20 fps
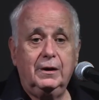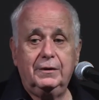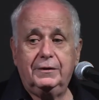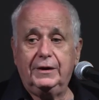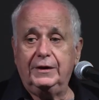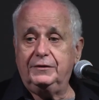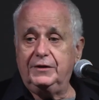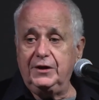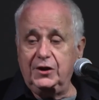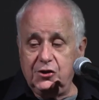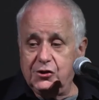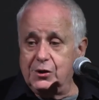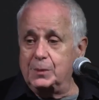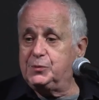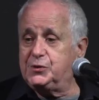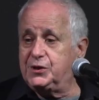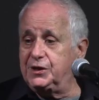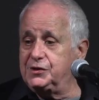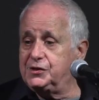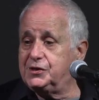that the
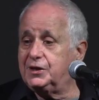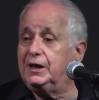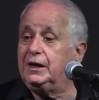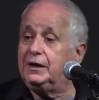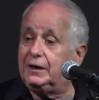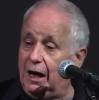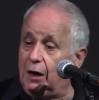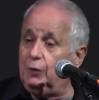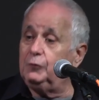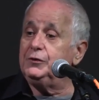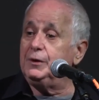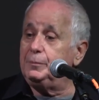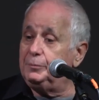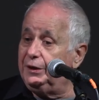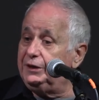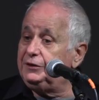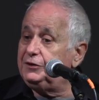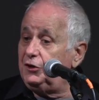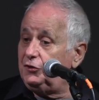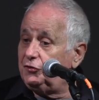Egyptians kicked out the
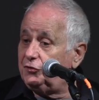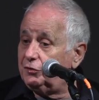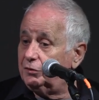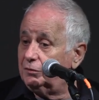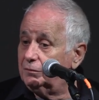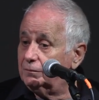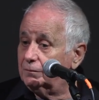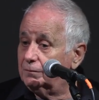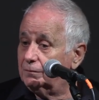British.